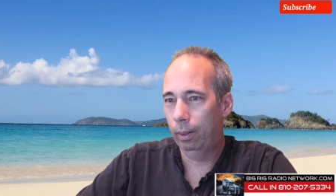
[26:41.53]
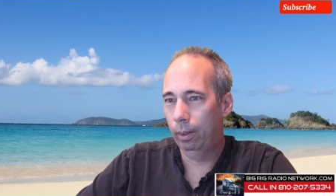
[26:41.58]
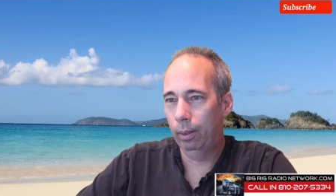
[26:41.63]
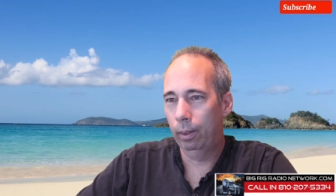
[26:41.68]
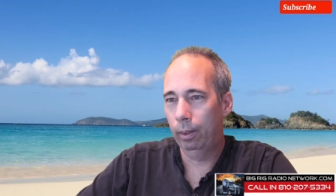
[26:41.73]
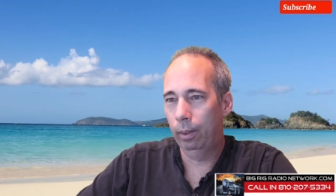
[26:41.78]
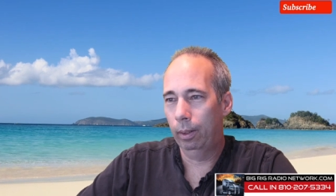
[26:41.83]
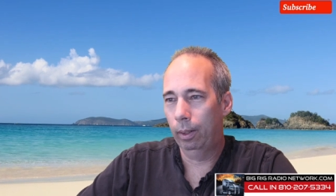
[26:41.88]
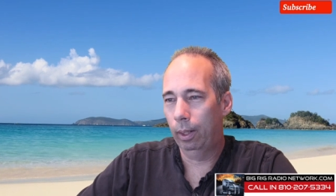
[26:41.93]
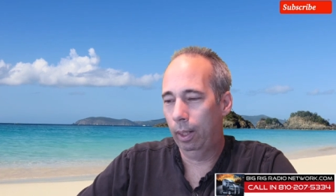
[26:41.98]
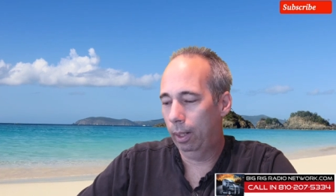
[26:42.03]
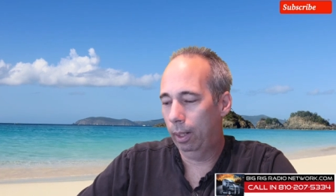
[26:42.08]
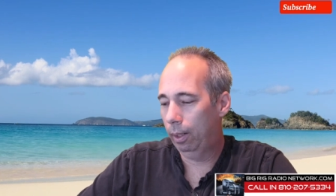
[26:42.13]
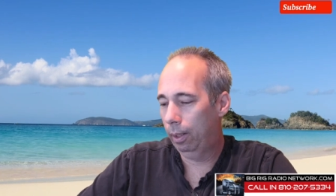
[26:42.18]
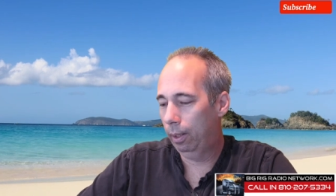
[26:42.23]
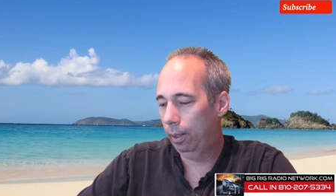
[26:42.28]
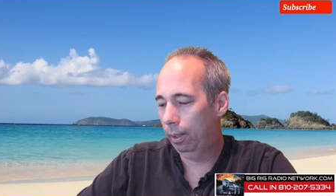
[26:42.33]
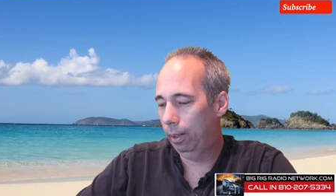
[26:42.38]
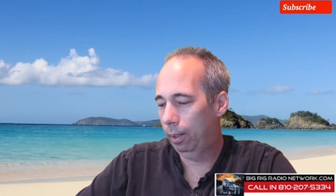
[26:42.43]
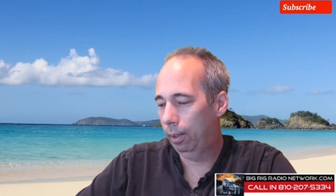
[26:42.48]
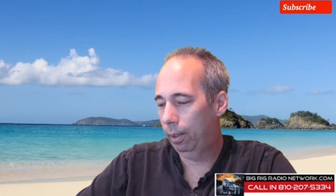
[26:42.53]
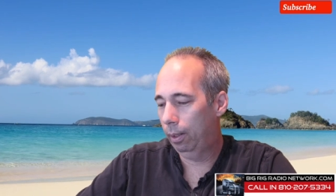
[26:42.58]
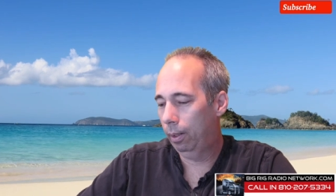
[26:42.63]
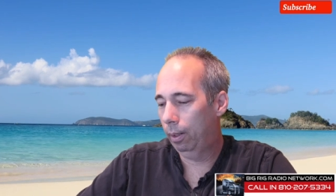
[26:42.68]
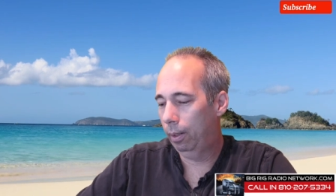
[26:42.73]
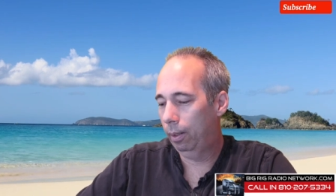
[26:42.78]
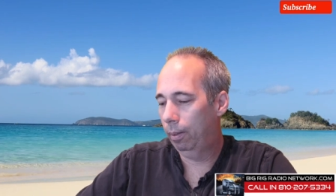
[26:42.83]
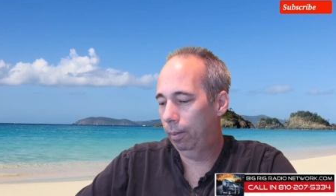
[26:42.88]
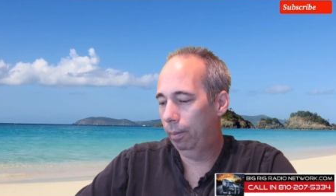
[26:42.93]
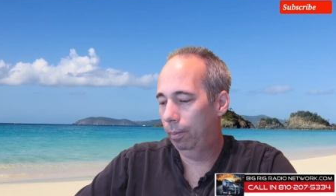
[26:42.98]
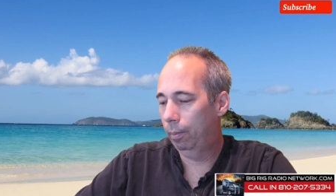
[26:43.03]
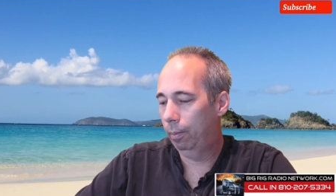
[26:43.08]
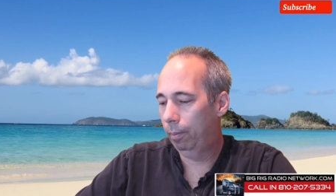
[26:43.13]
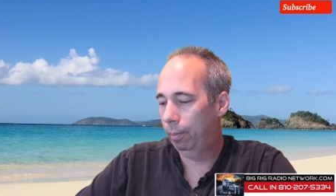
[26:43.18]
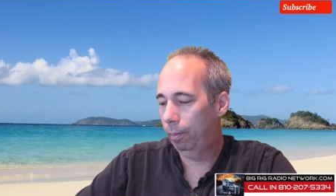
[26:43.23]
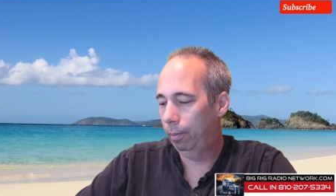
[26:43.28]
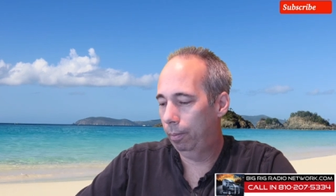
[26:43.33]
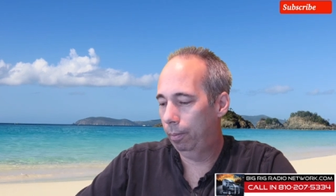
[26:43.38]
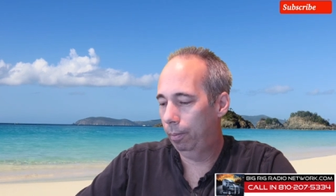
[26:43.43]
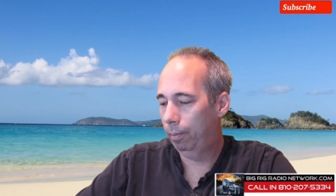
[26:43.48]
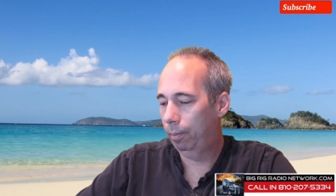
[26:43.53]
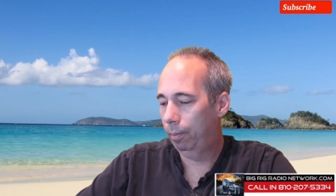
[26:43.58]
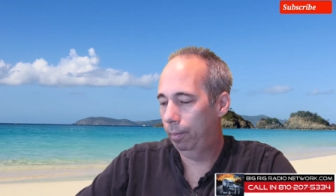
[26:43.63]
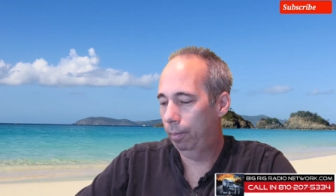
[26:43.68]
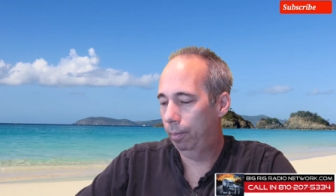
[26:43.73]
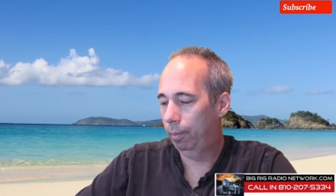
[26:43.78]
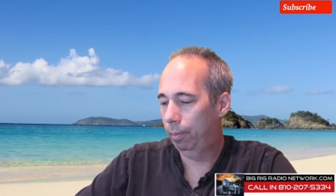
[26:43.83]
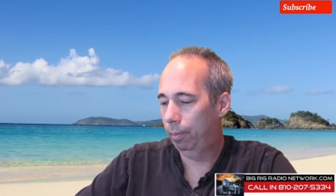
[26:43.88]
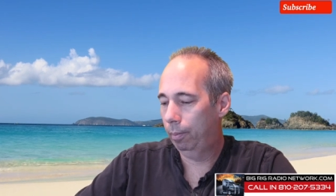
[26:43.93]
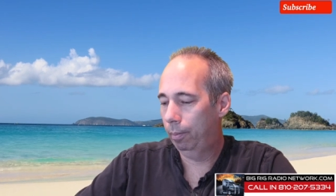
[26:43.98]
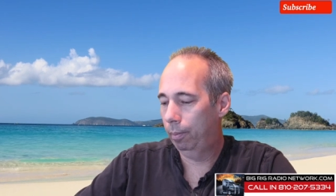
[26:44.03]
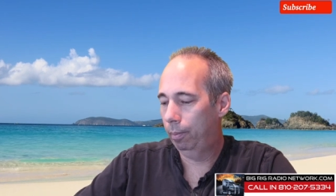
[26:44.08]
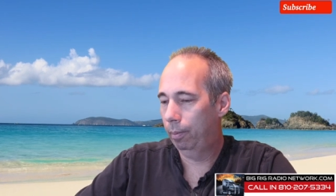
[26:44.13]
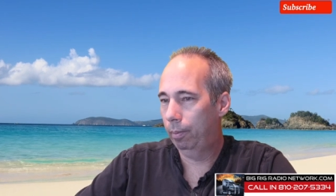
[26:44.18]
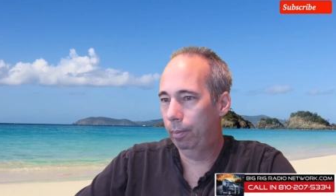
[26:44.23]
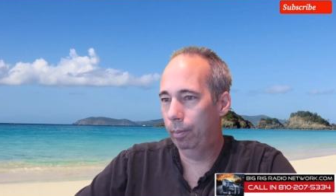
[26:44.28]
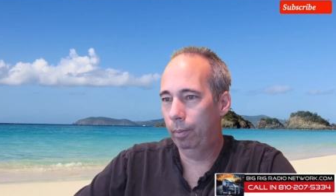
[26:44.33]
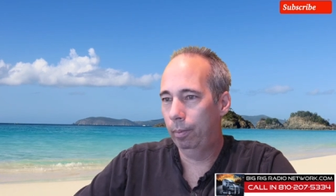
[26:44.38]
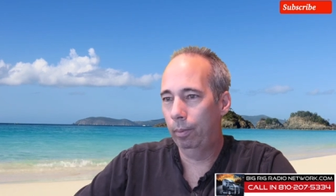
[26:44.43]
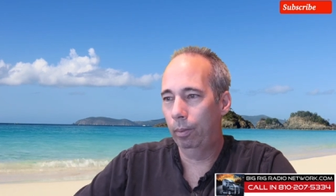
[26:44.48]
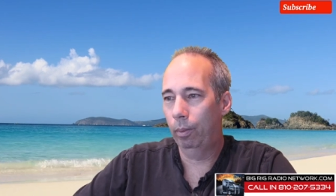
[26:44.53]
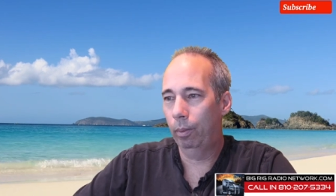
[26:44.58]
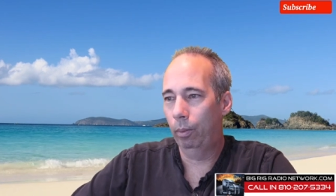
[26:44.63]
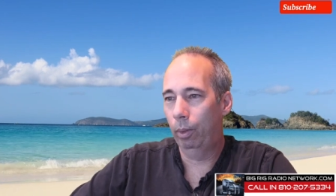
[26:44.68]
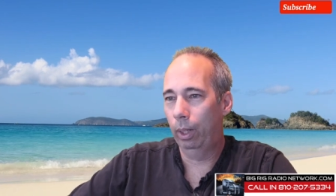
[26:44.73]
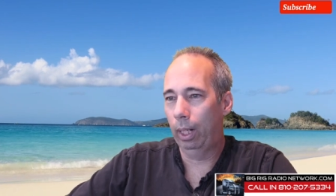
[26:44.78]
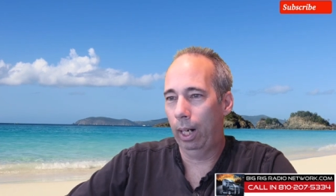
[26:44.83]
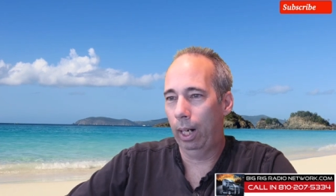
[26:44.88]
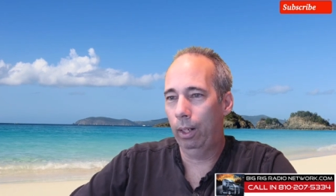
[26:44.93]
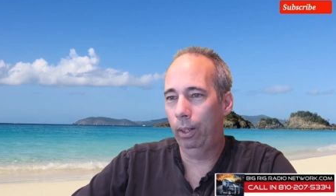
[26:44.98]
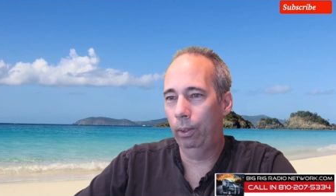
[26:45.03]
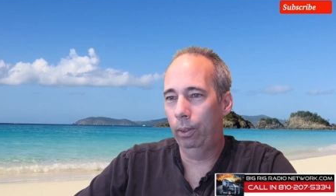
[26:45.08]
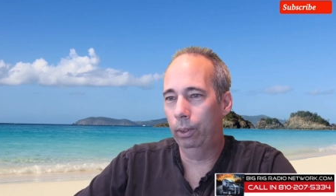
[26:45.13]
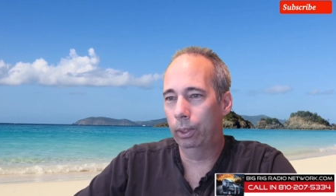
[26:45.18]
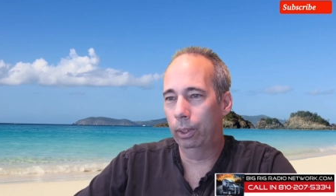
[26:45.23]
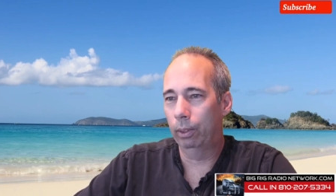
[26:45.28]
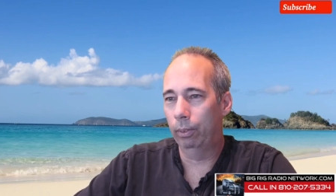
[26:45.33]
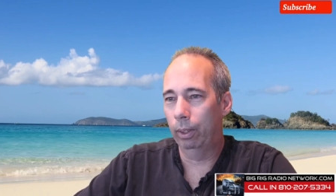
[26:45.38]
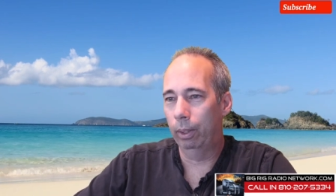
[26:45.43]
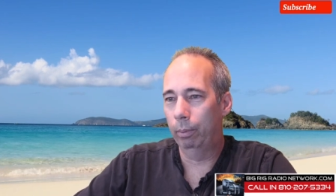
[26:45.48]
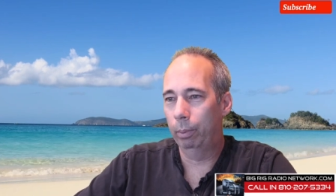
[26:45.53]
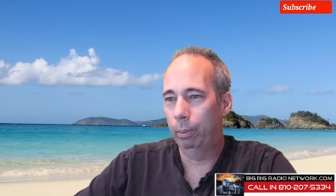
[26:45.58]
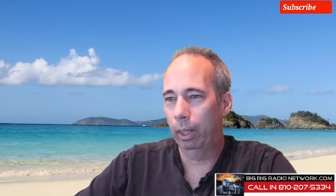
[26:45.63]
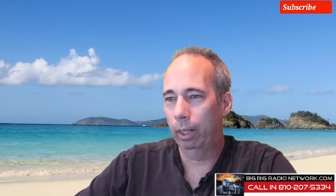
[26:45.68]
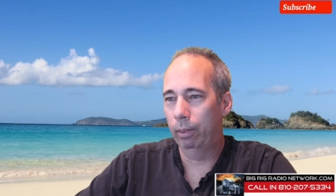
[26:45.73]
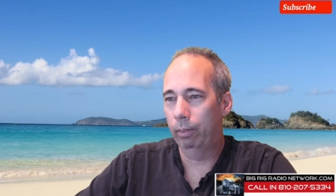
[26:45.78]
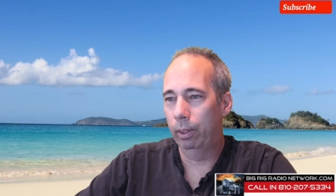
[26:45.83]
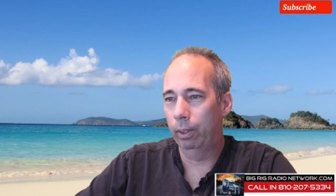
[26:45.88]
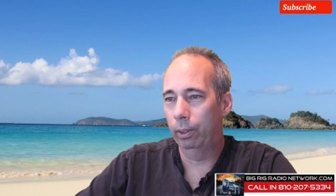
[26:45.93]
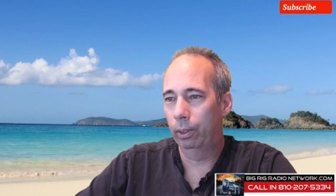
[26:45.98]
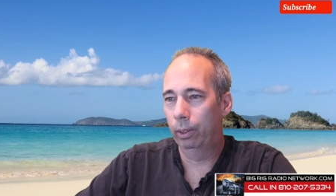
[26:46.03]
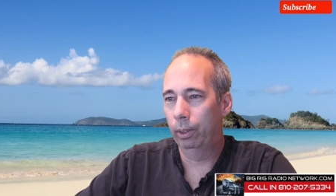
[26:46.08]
The replay views. We are losing replay views.